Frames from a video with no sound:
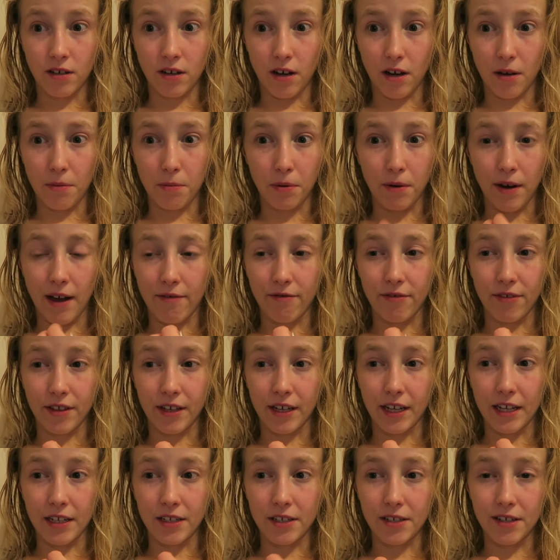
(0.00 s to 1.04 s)
I put
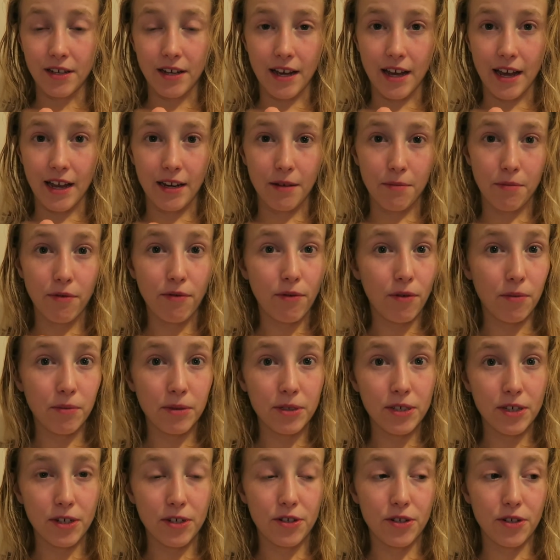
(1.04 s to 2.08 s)
everything into any
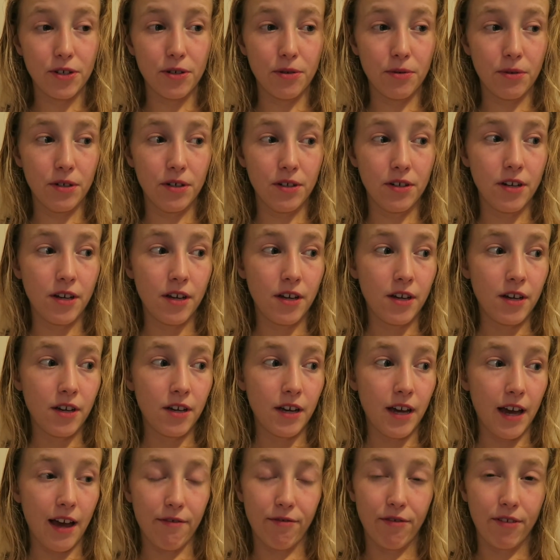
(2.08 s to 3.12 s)
performance I do, and
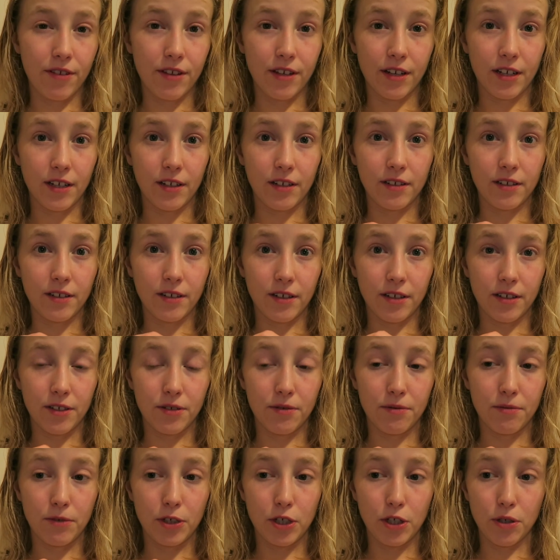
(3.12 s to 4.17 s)
everything I
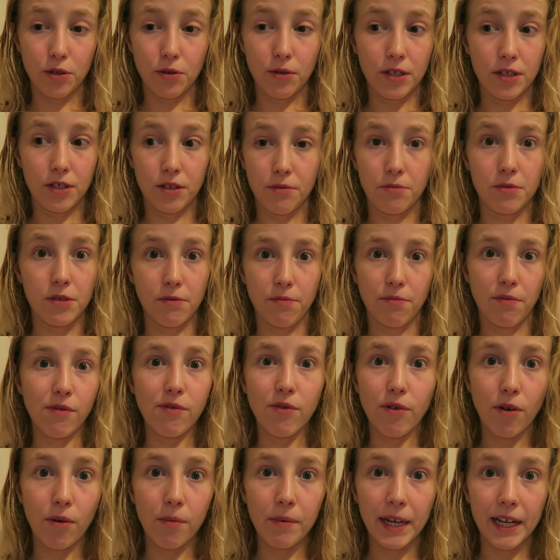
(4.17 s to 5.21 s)
do in terms of
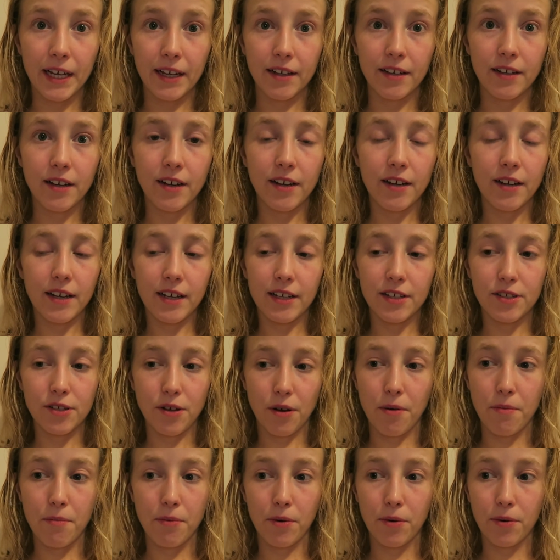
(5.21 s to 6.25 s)
performing is so
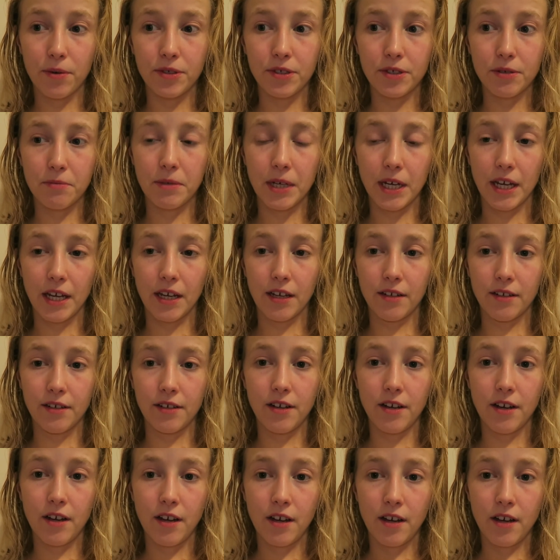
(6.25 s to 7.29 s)
important to me. And
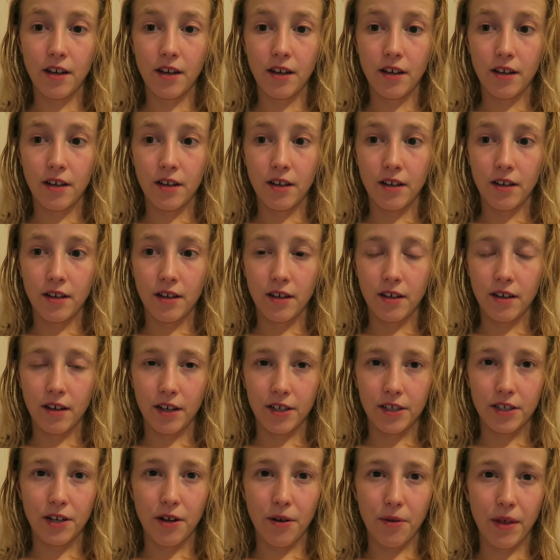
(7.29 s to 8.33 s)
I
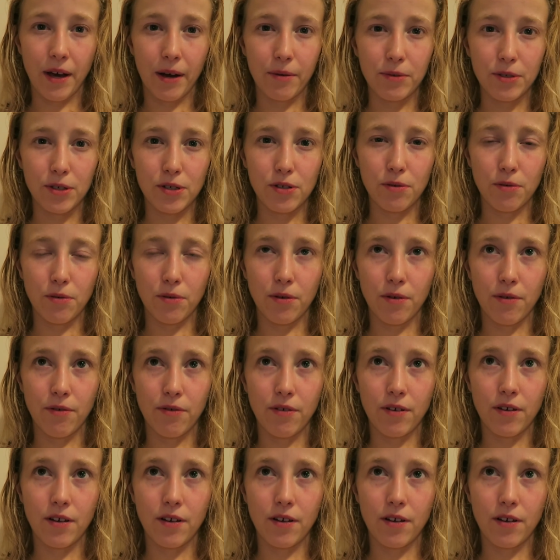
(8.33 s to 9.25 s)
don't know, that was sort of